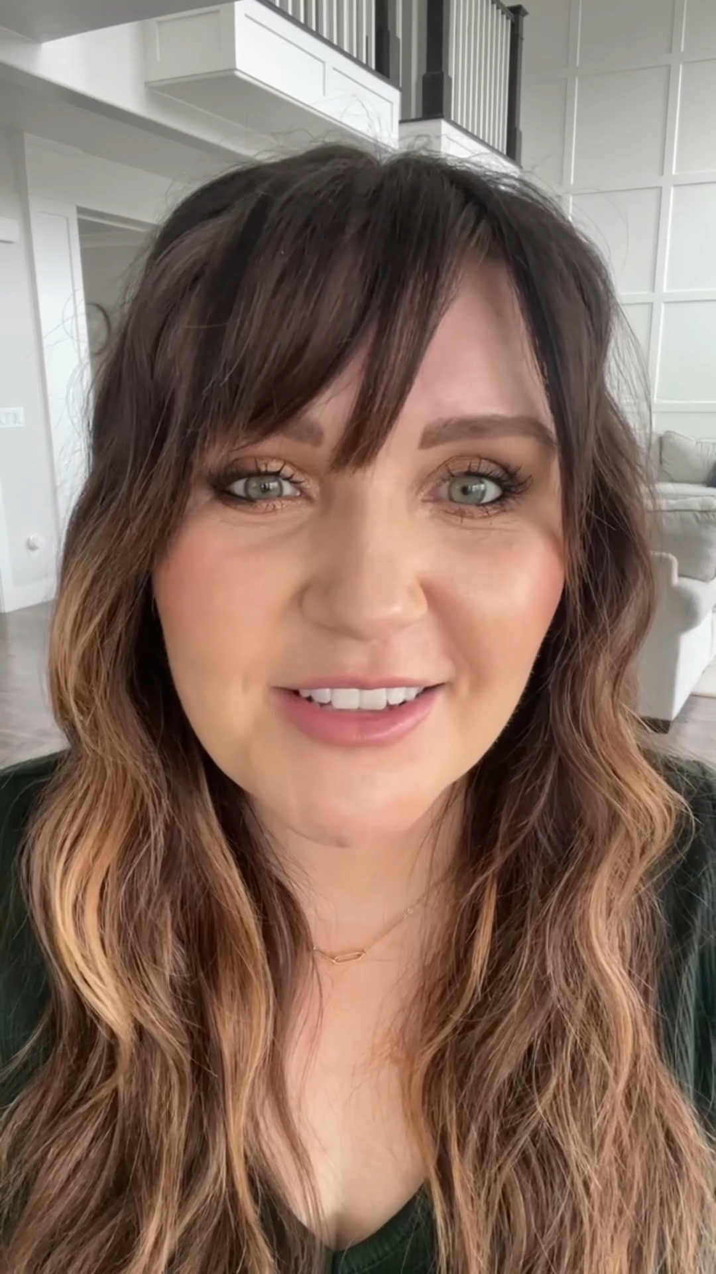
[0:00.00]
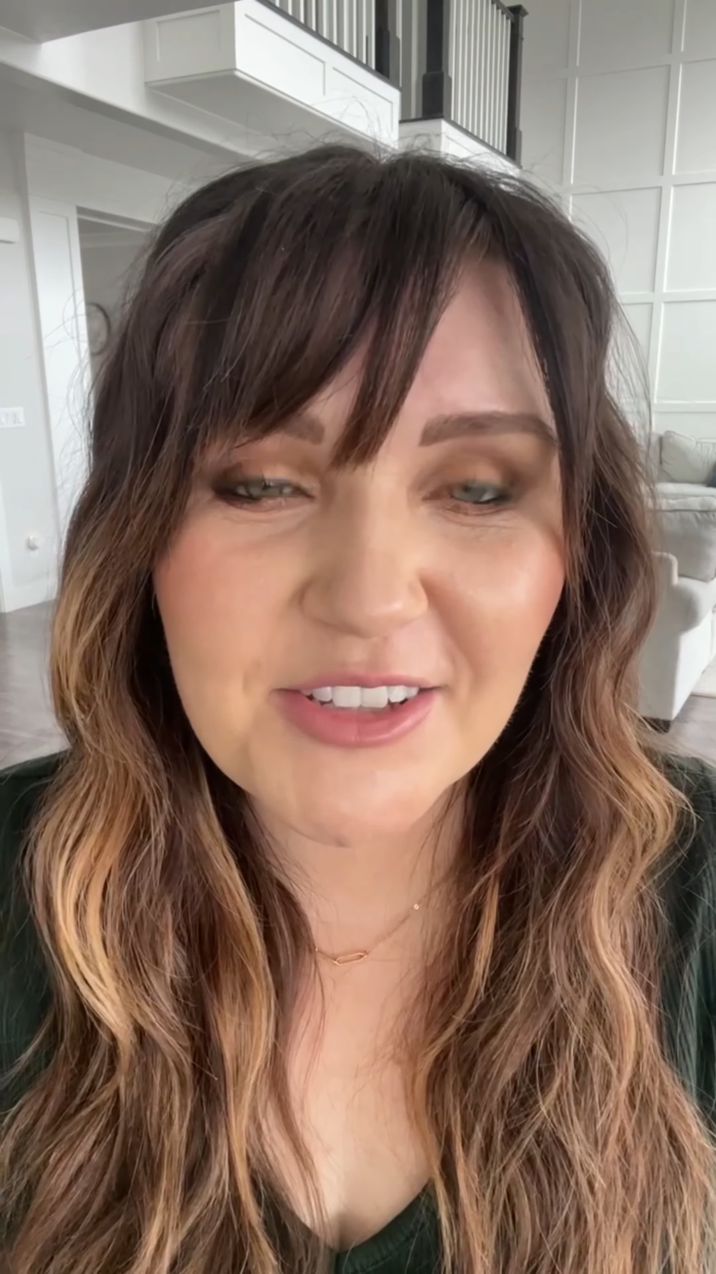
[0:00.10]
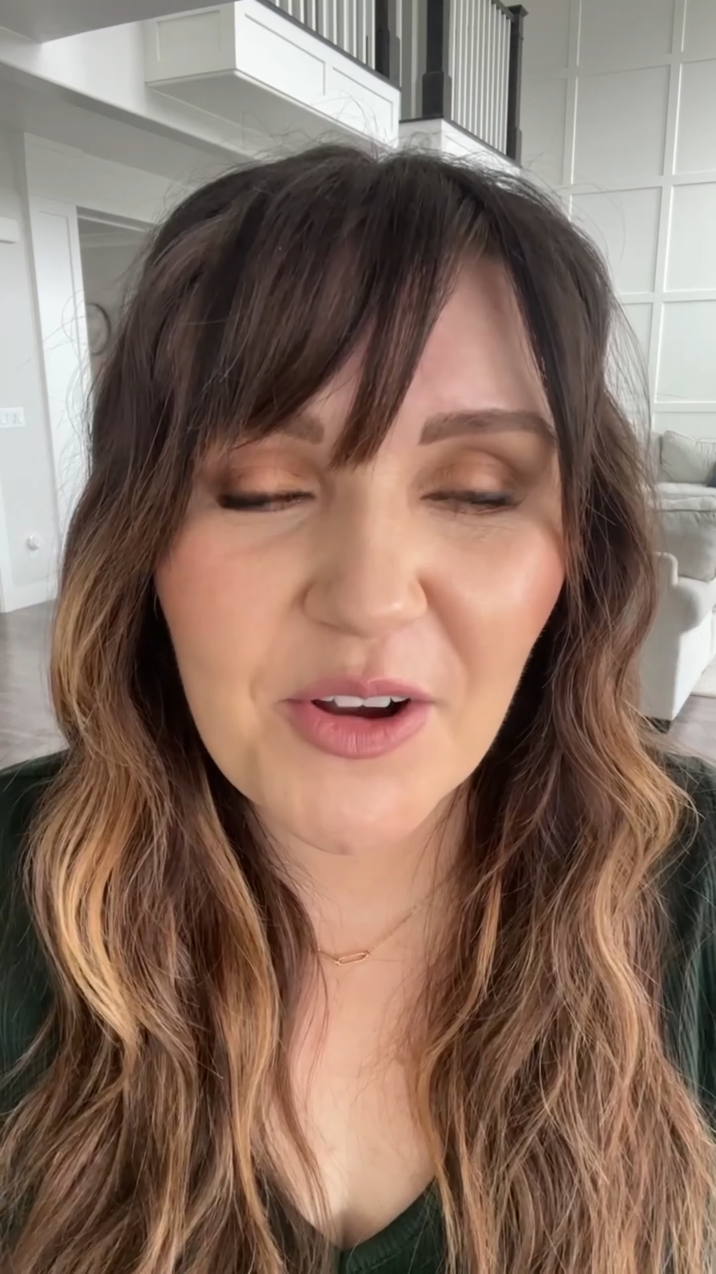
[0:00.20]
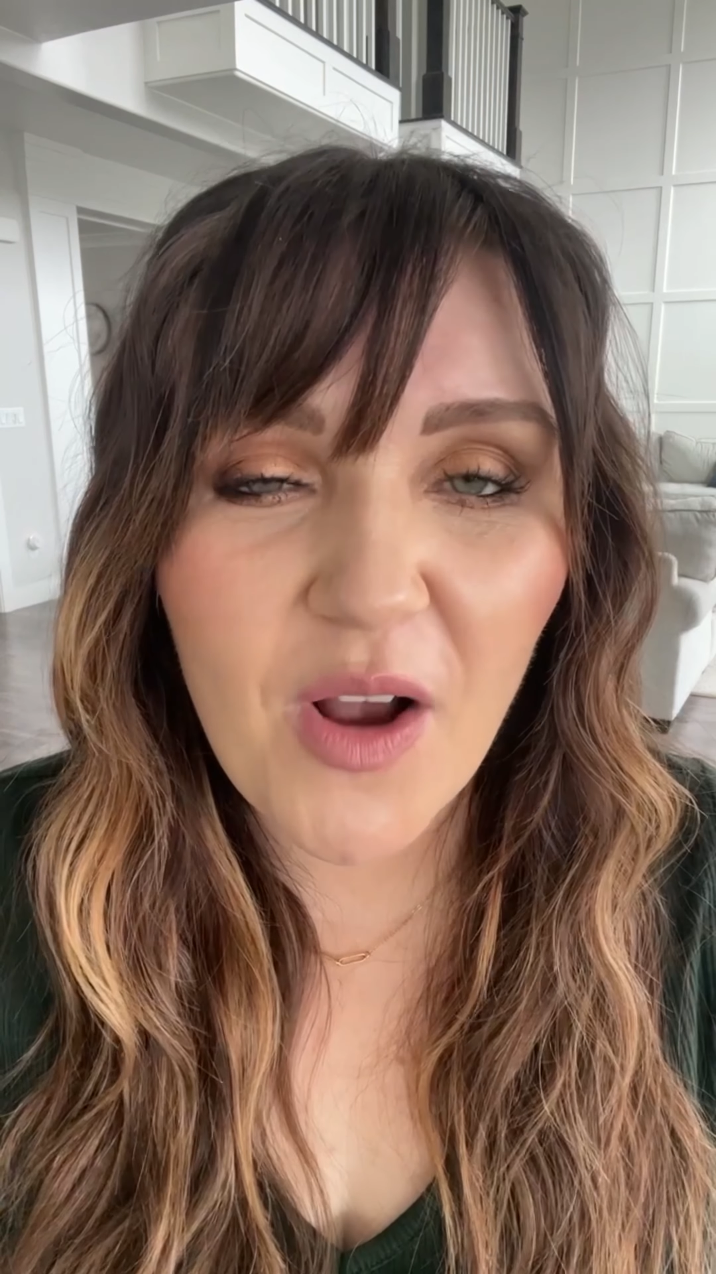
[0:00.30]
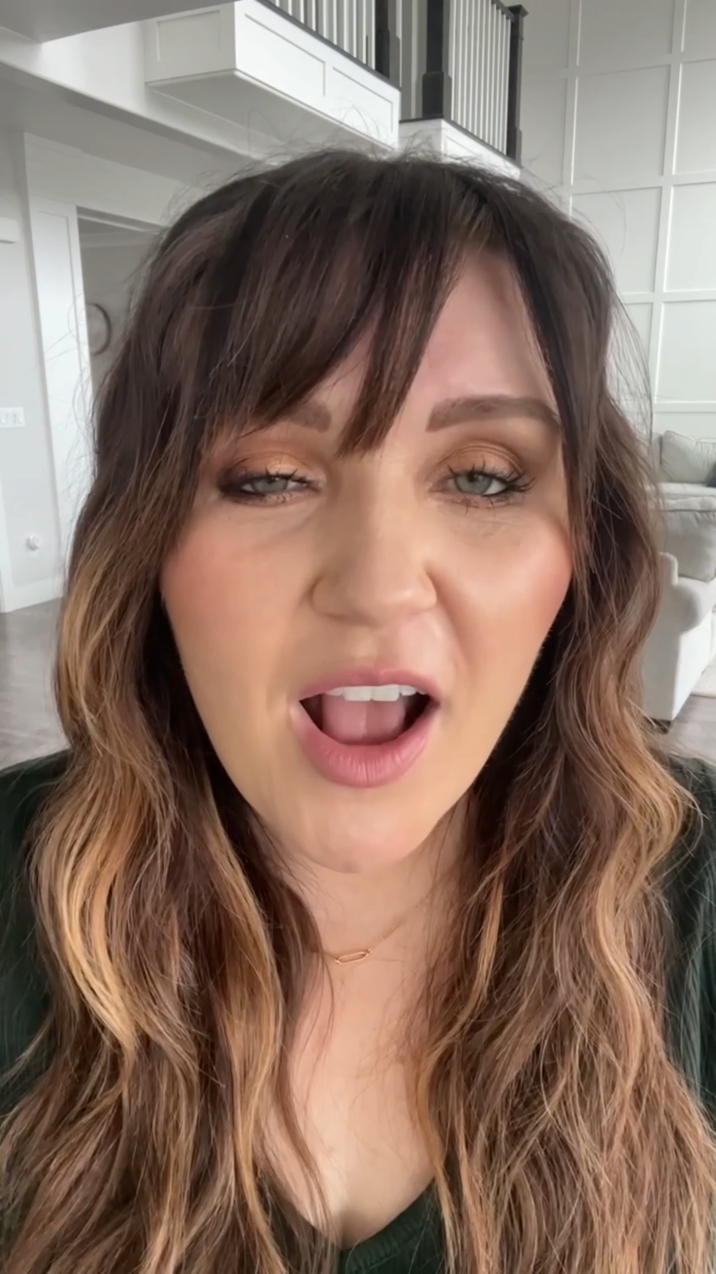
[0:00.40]
And
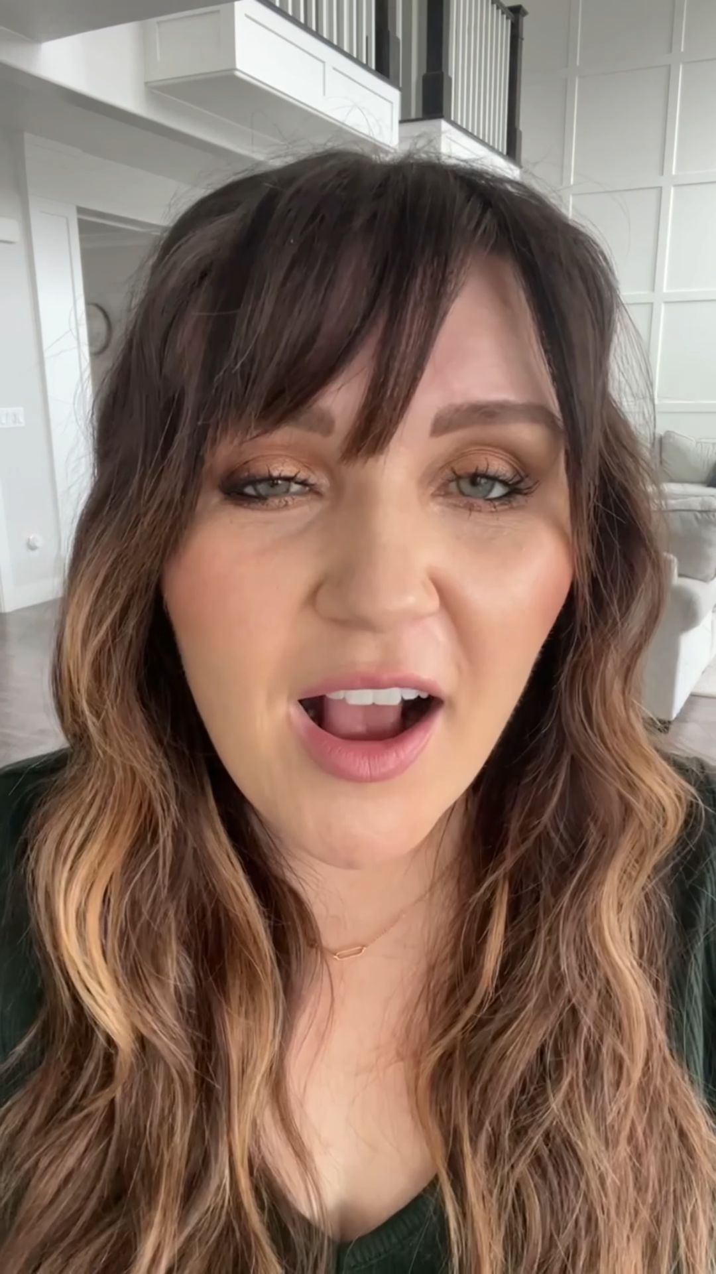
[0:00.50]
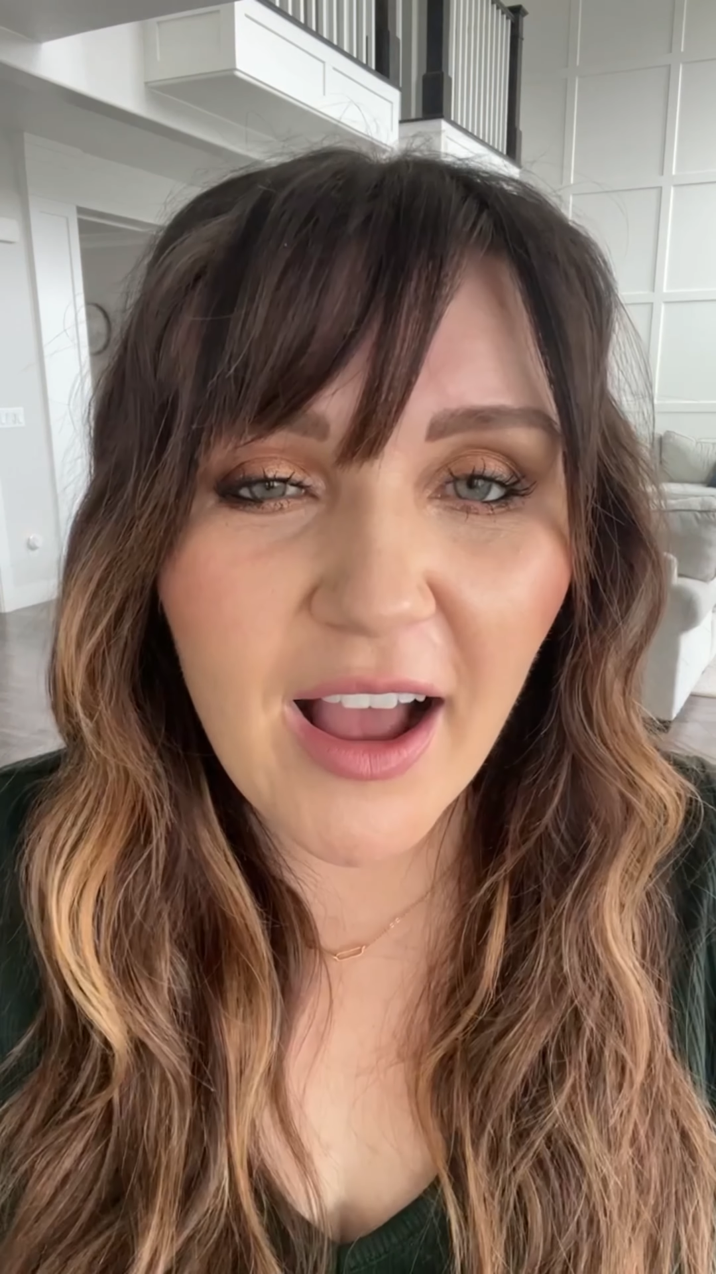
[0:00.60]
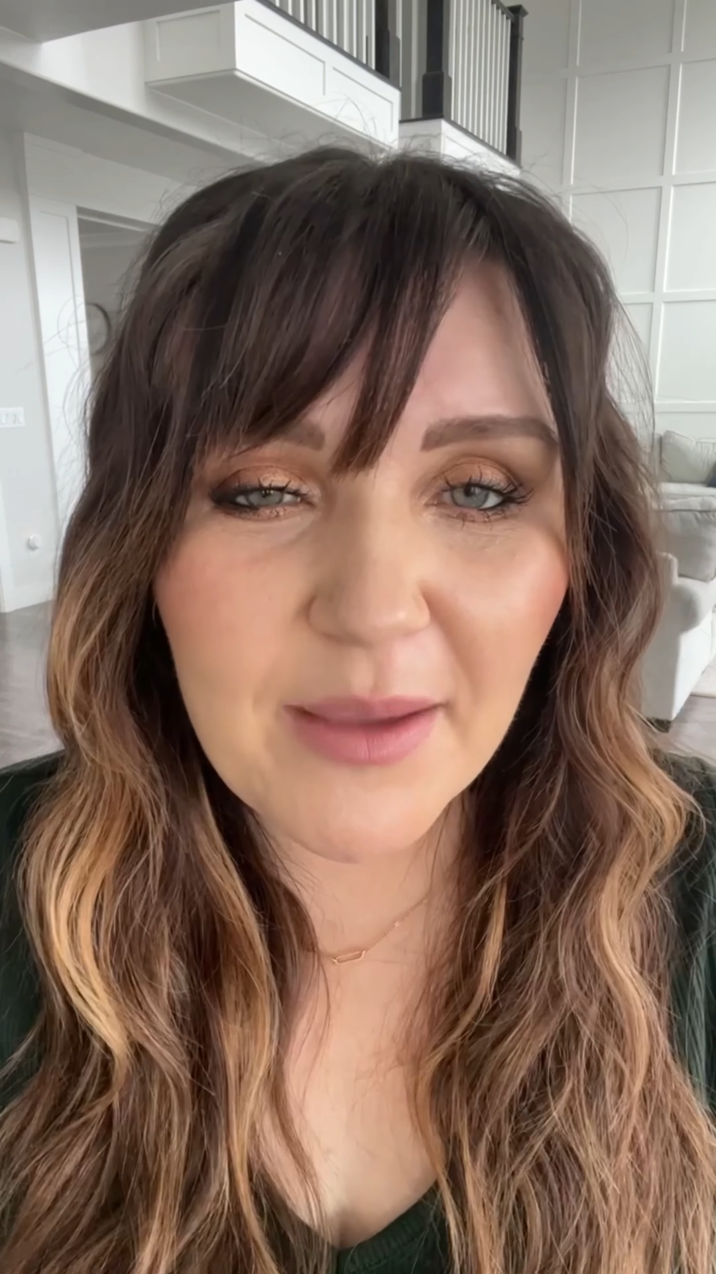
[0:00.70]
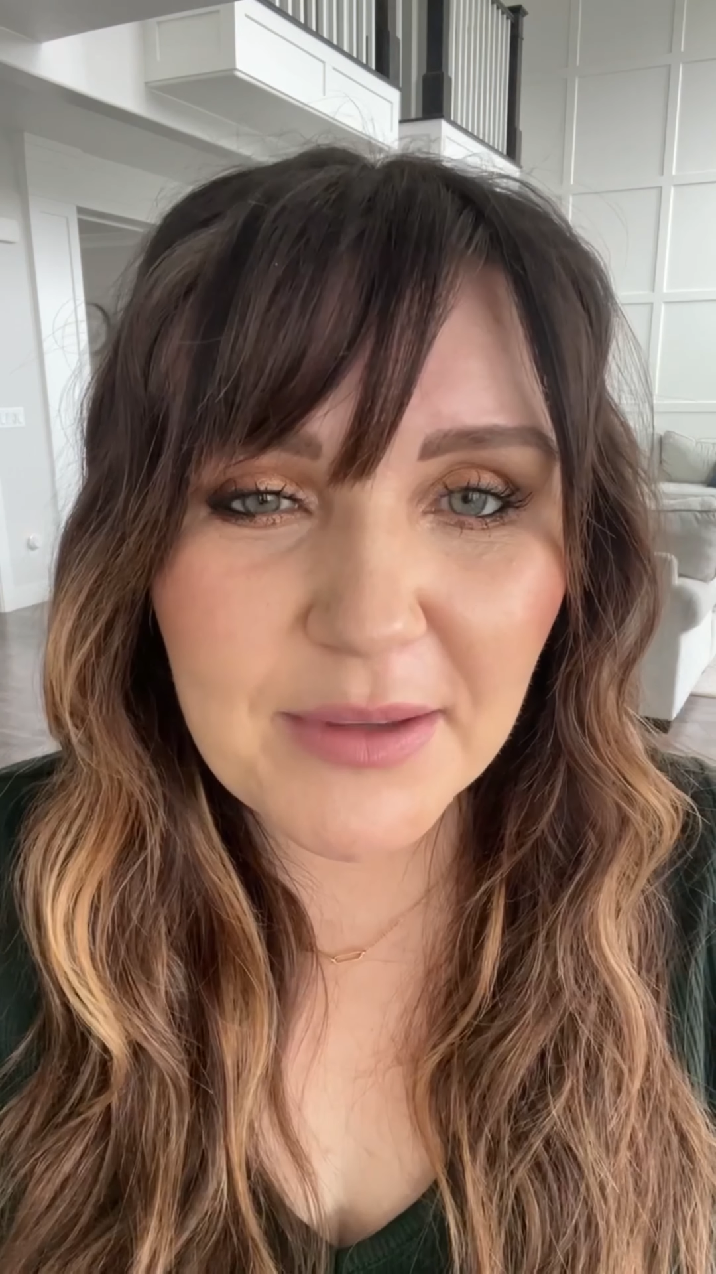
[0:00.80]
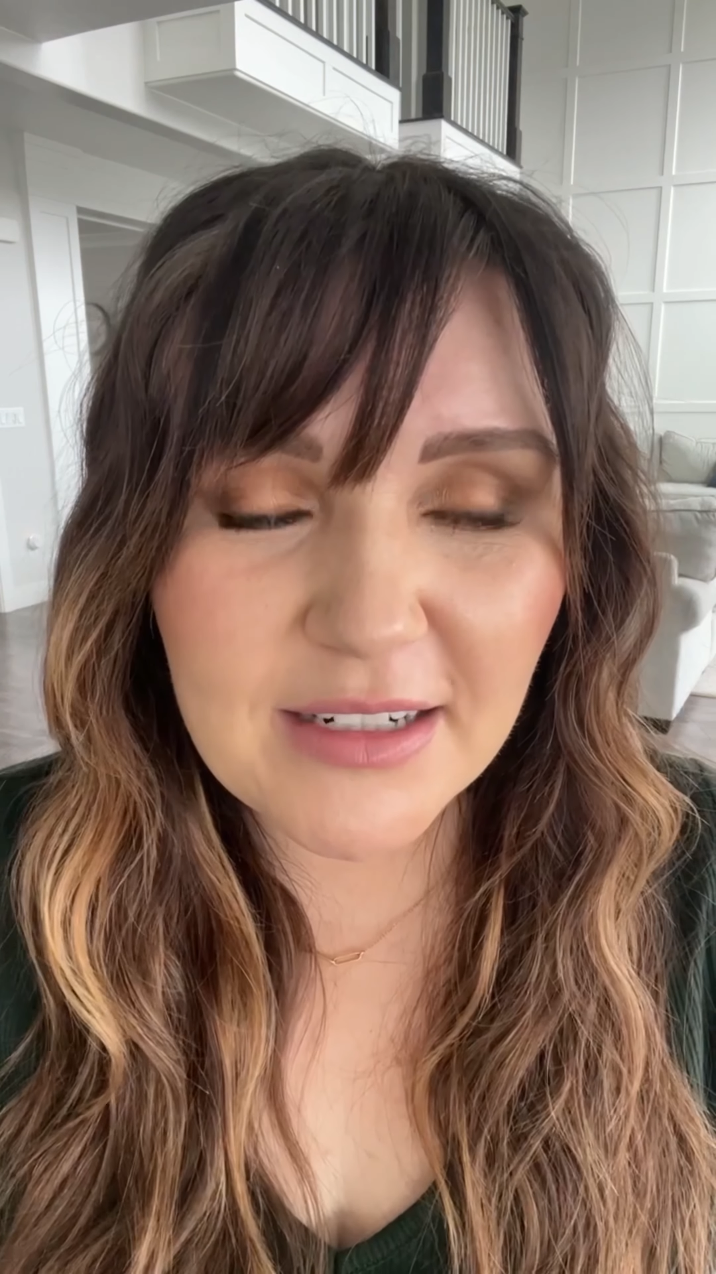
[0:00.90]
so I'm